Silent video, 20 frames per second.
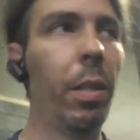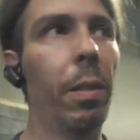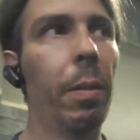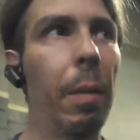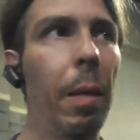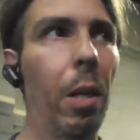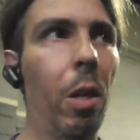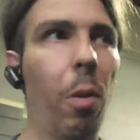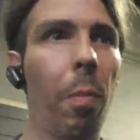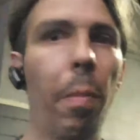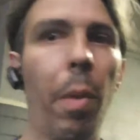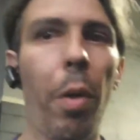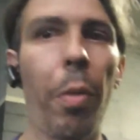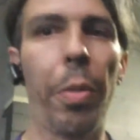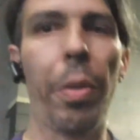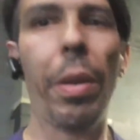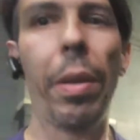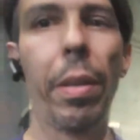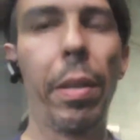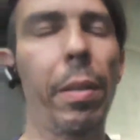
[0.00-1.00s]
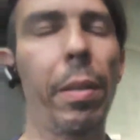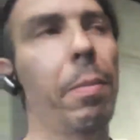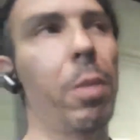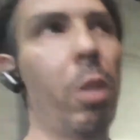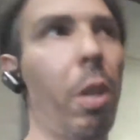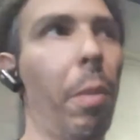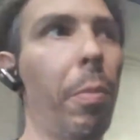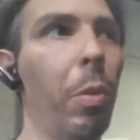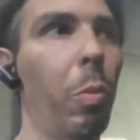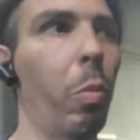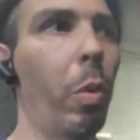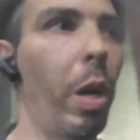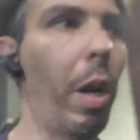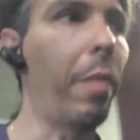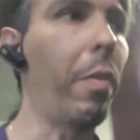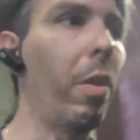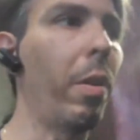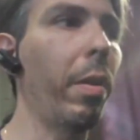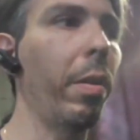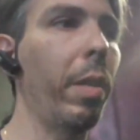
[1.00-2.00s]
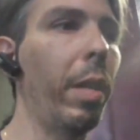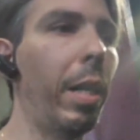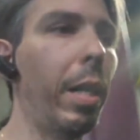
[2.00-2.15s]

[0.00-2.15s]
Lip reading: month, something, whatever.